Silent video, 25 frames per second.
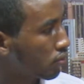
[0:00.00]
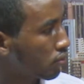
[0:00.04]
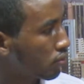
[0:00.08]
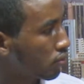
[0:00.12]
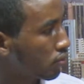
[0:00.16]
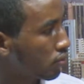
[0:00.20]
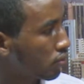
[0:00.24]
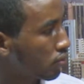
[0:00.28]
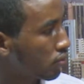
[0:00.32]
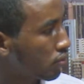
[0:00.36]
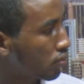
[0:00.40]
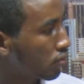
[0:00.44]

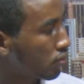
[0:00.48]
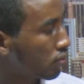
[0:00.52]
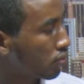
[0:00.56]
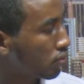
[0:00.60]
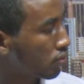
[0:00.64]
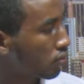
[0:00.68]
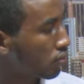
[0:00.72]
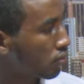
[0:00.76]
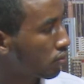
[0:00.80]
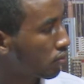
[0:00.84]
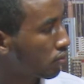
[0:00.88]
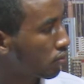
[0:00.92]

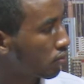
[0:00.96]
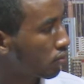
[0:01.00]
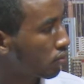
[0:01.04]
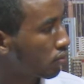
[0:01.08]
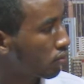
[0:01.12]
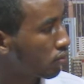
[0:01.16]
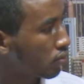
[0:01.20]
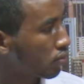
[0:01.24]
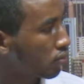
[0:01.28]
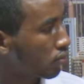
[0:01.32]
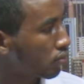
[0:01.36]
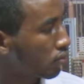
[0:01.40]

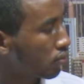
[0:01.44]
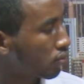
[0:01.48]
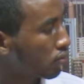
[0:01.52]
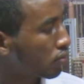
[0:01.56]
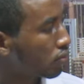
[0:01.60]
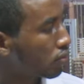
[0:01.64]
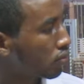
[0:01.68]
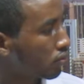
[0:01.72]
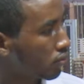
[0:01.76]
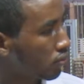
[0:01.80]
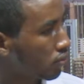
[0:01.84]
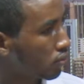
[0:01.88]

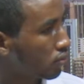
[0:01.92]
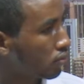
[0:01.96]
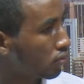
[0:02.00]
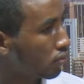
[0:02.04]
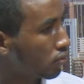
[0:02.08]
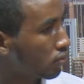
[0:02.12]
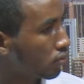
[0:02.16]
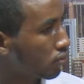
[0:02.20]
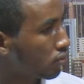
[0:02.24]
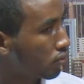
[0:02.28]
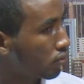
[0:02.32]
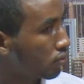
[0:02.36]

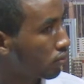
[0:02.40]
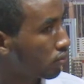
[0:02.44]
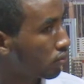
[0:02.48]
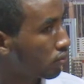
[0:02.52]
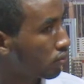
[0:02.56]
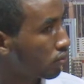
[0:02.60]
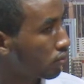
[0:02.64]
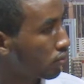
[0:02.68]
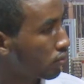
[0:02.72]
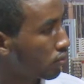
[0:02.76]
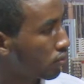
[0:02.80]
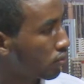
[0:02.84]

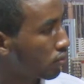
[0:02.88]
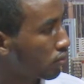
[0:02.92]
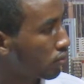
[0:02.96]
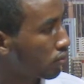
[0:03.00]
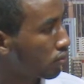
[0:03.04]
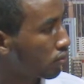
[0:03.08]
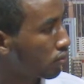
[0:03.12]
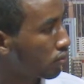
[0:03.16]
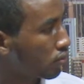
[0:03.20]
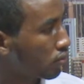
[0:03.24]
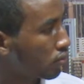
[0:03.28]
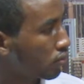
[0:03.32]

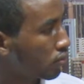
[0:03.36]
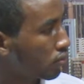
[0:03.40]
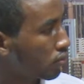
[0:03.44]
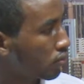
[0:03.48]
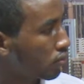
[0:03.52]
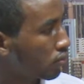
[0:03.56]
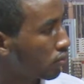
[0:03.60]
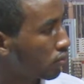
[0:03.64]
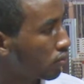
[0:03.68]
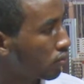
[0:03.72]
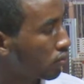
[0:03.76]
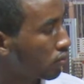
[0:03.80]

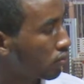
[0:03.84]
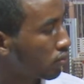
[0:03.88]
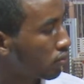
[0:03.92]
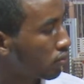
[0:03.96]
No words are spoken by the person on screen.